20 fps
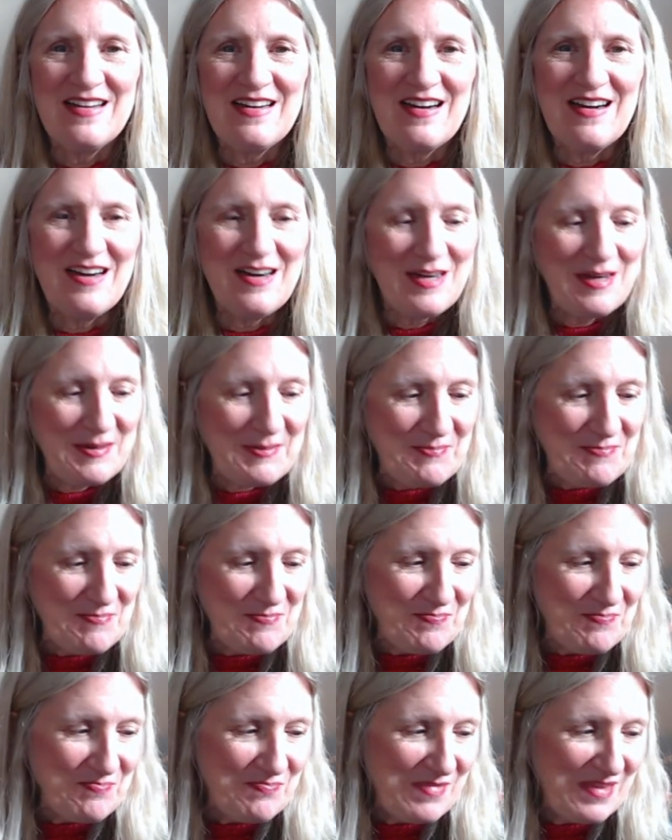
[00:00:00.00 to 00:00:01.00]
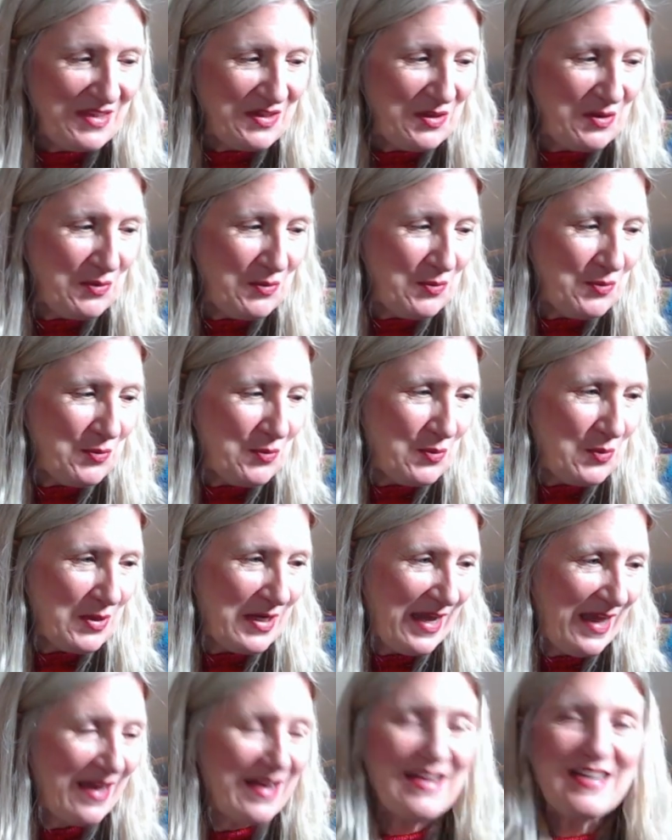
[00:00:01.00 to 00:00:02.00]
Um, you
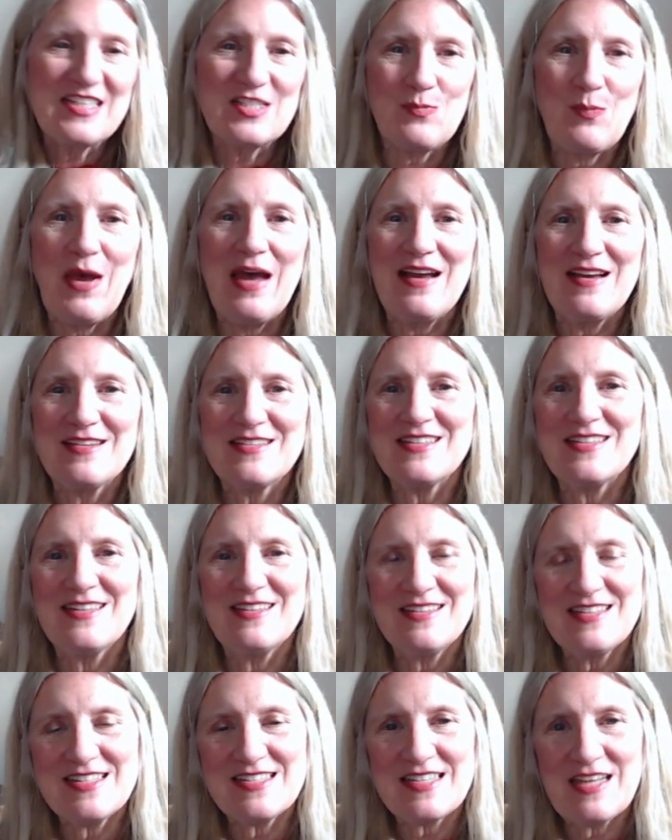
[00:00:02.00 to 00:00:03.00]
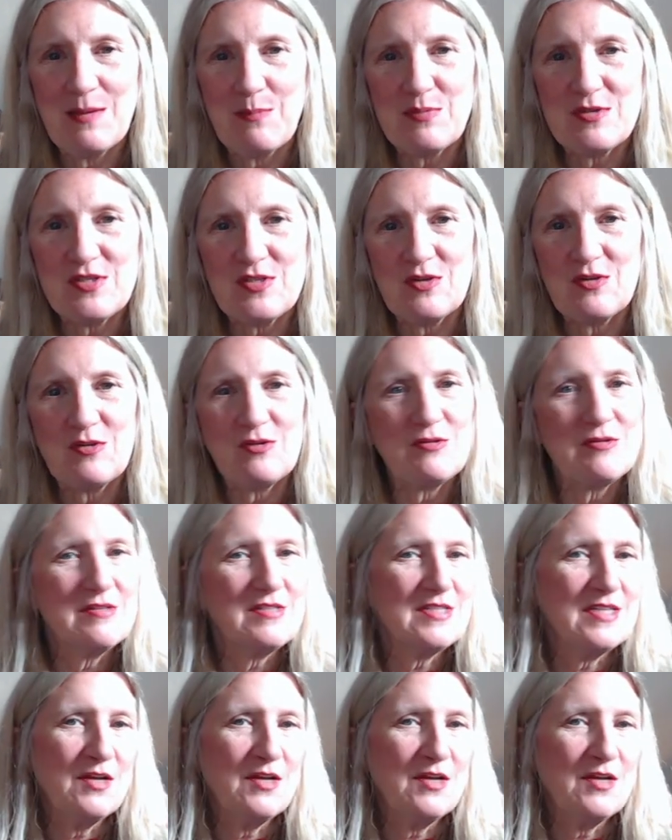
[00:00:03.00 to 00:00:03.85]
can expect in this episode